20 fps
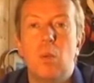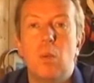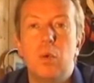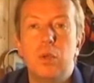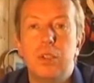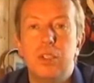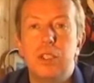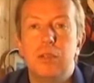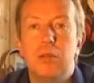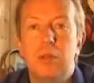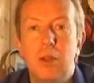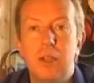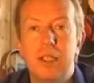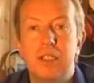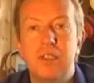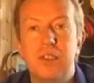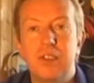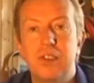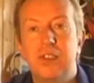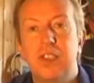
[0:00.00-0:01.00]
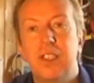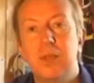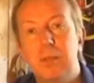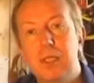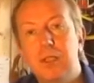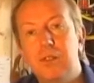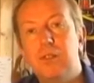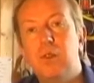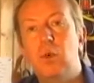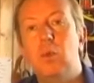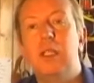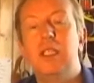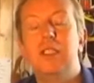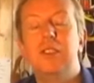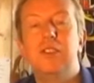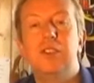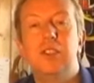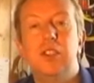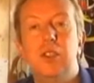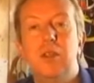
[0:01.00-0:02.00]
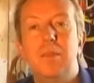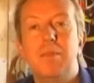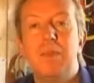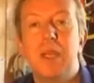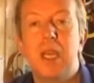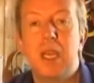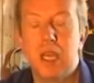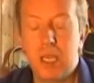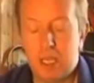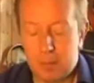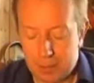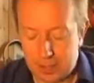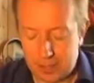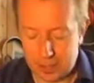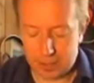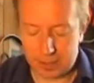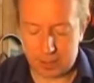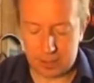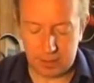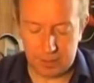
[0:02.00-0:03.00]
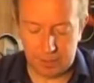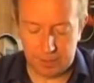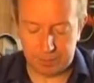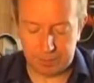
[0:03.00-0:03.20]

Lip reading: would you like to see me fall into? Because,